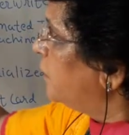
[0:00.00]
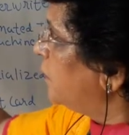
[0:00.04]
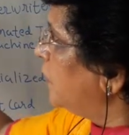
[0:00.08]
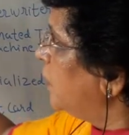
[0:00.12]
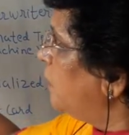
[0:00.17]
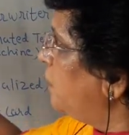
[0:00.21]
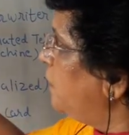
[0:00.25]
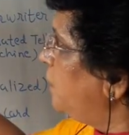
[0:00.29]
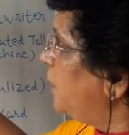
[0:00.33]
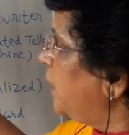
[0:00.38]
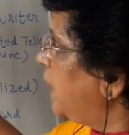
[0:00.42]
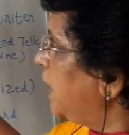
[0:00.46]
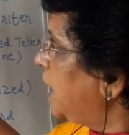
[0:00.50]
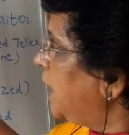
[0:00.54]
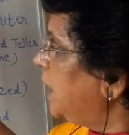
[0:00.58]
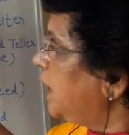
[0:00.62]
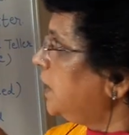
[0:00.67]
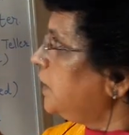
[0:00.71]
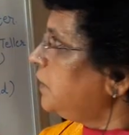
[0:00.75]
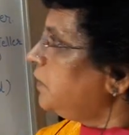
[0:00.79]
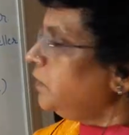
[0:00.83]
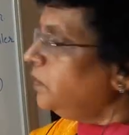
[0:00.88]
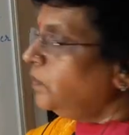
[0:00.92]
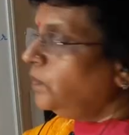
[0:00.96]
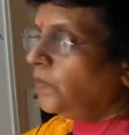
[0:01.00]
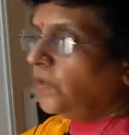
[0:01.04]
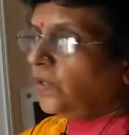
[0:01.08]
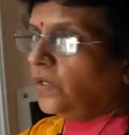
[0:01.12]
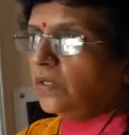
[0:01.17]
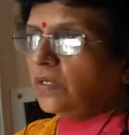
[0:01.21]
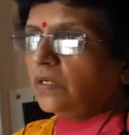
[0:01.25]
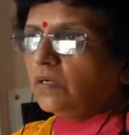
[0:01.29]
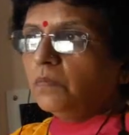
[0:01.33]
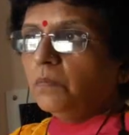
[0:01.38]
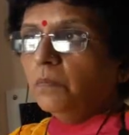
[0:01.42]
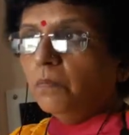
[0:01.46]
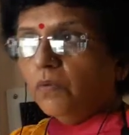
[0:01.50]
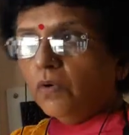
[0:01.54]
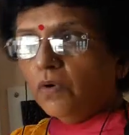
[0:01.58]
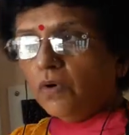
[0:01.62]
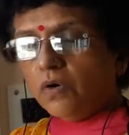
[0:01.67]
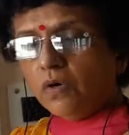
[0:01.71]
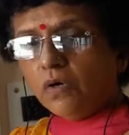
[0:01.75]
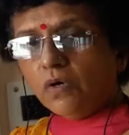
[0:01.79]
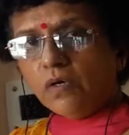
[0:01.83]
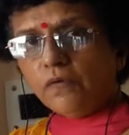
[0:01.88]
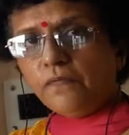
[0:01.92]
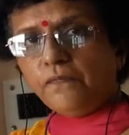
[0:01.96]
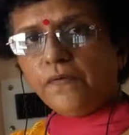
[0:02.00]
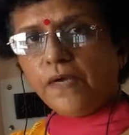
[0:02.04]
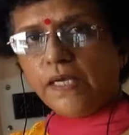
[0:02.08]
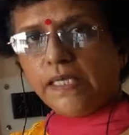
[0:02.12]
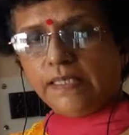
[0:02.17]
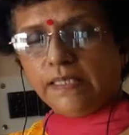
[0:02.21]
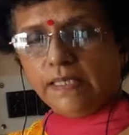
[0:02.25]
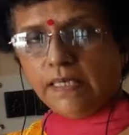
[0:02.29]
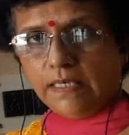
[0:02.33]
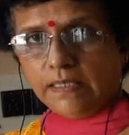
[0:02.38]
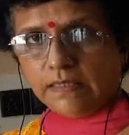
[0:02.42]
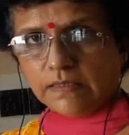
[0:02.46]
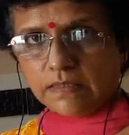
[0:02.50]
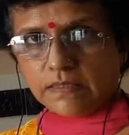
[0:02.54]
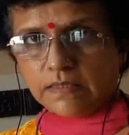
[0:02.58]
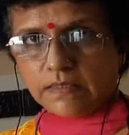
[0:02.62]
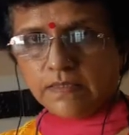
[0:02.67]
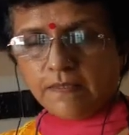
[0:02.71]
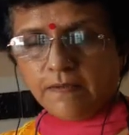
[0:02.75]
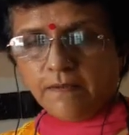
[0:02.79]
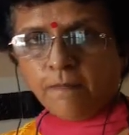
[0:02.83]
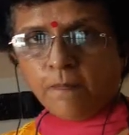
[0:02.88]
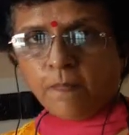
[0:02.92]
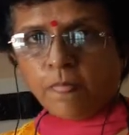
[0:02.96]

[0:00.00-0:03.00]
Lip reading: from where you want more finance.